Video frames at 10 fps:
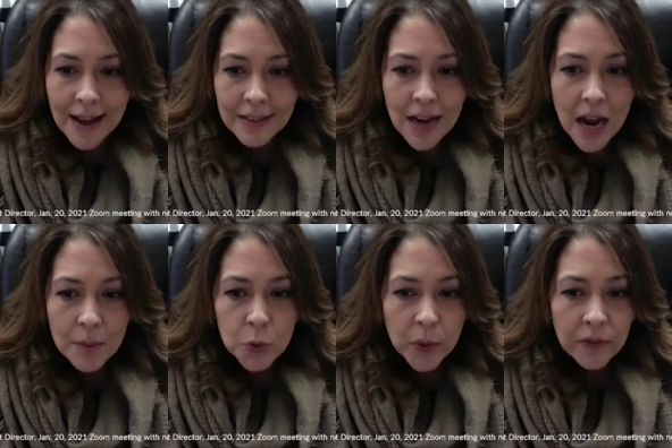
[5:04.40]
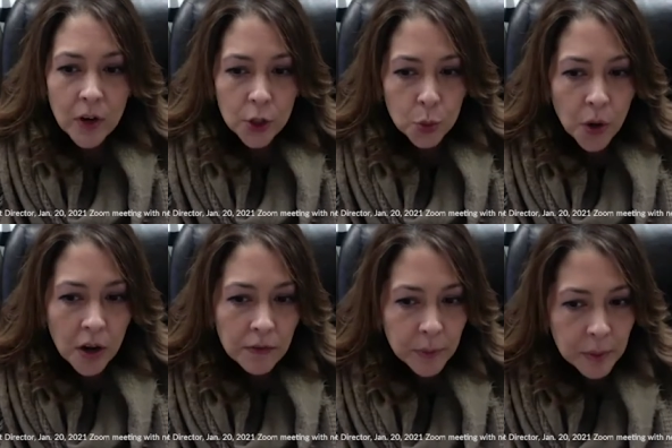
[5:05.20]
at times we've got
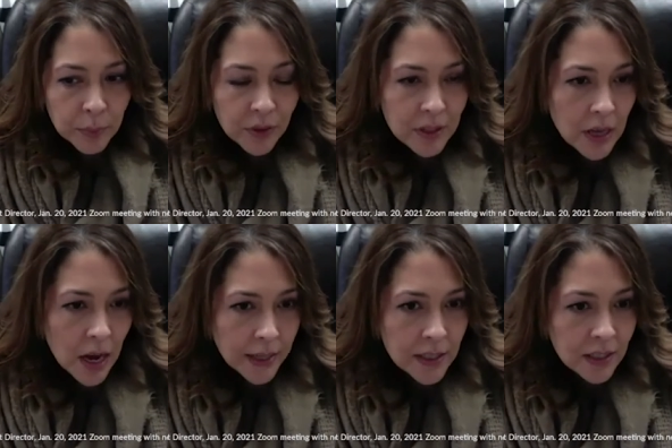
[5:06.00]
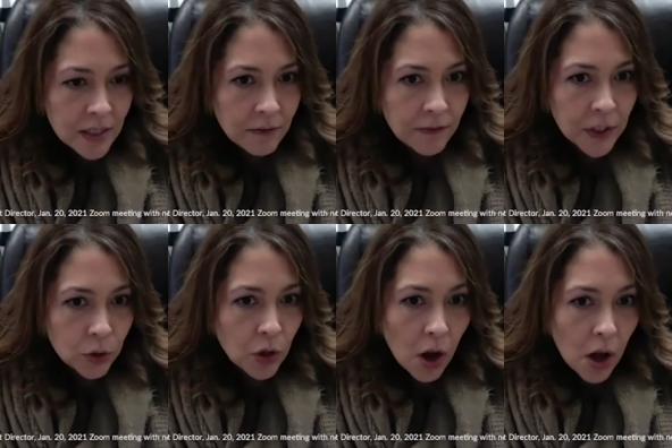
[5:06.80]
twelve people assigned to field
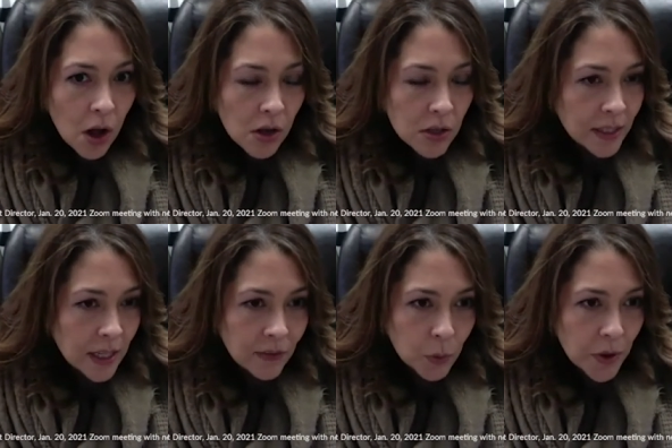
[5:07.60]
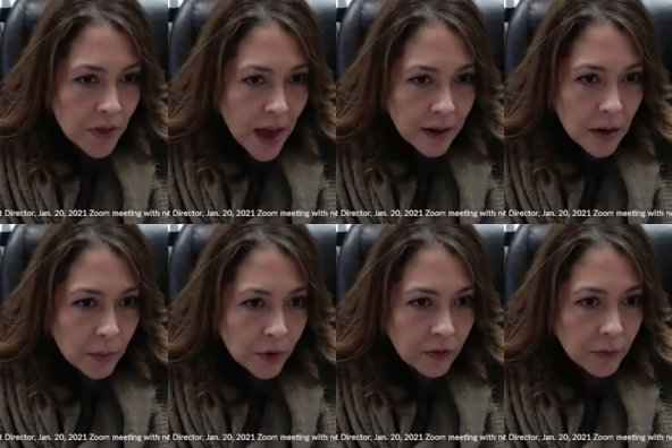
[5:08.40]
calls. And even with that number
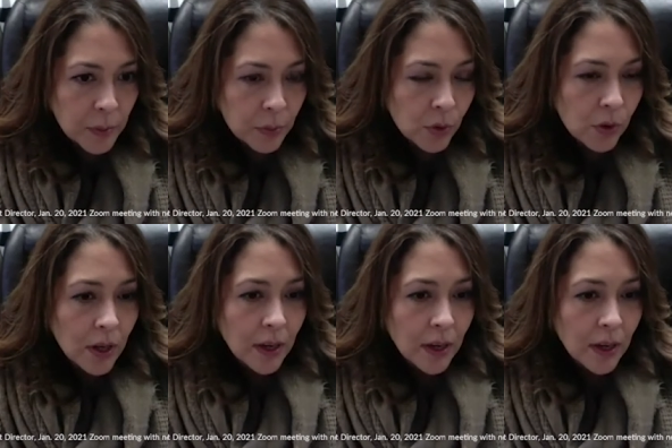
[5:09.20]
of people